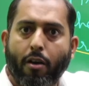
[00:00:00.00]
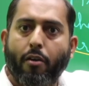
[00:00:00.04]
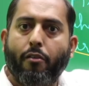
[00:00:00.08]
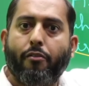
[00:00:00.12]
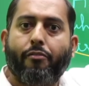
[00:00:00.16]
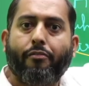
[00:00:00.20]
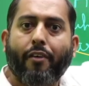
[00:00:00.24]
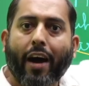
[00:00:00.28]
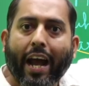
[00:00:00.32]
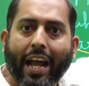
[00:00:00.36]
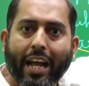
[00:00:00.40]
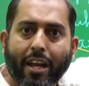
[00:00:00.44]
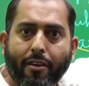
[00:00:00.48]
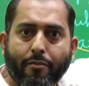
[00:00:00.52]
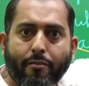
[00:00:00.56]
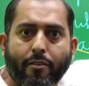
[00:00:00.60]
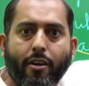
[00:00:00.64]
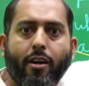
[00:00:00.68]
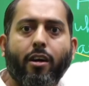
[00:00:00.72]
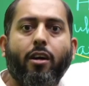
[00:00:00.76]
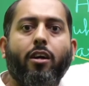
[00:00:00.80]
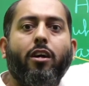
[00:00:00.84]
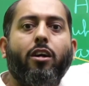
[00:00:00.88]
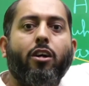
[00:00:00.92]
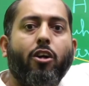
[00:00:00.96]
5
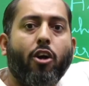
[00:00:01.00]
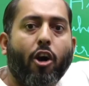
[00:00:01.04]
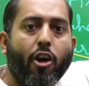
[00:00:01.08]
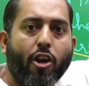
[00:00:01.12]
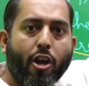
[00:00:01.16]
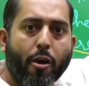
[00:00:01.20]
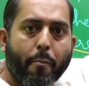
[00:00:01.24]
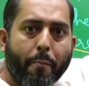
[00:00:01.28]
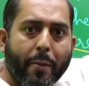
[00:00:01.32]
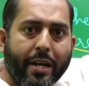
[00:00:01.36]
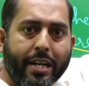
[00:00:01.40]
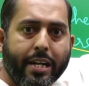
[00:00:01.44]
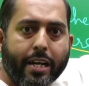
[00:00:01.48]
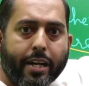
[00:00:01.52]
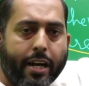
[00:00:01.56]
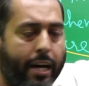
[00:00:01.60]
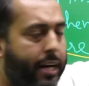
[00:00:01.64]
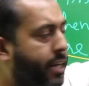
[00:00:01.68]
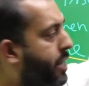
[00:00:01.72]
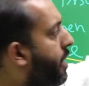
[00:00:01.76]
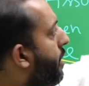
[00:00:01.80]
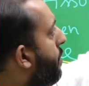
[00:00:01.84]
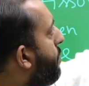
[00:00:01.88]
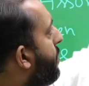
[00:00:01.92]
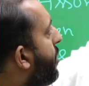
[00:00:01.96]
gonna be
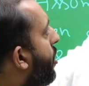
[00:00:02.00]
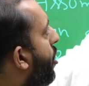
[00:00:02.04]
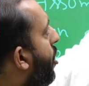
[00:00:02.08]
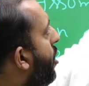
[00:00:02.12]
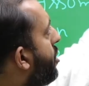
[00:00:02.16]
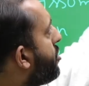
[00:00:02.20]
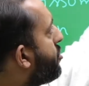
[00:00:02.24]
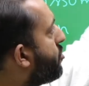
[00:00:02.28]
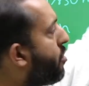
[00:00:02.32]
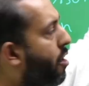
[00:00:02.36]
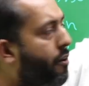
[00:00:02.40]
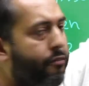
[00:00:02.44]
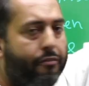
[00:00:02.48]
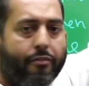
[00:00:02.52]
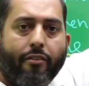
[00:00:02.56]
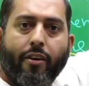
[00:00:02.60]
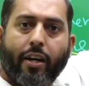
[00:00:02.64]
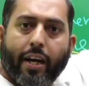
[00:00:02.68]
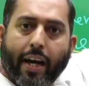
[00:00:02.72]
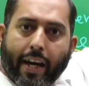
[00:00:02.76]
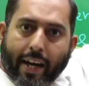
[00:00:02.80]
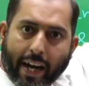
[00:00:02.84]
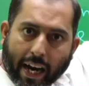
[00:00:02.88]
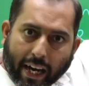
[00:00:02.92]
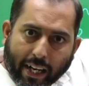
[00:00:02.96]
deducted because of
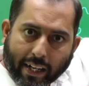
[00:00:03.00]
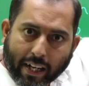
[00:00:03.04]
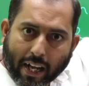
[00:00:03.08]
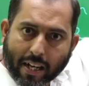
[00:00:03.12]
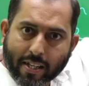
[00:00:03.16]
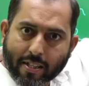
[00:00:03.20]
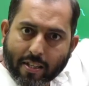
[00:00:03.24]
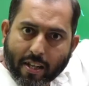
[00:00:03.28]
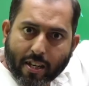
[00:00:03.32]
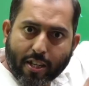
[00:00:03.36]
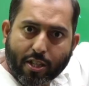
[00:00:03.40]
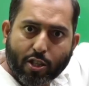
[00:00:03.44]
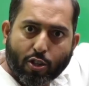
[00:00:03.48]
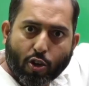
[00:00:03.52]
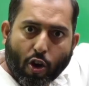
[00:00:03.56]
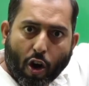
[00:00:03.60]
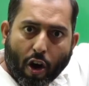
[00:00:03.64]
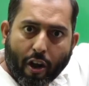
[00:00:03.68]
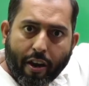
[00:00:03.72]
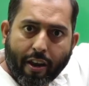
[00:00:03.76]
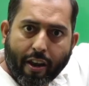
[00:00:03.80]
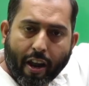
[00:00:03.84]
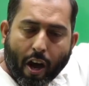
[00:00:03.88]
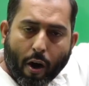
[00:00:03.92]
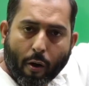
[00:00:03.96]
correct answer is
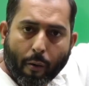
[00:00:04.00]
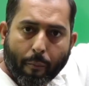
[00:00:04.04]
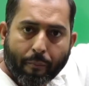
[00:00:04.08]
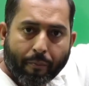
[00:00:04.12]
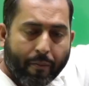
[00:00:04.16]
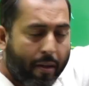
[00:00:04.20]
gone now,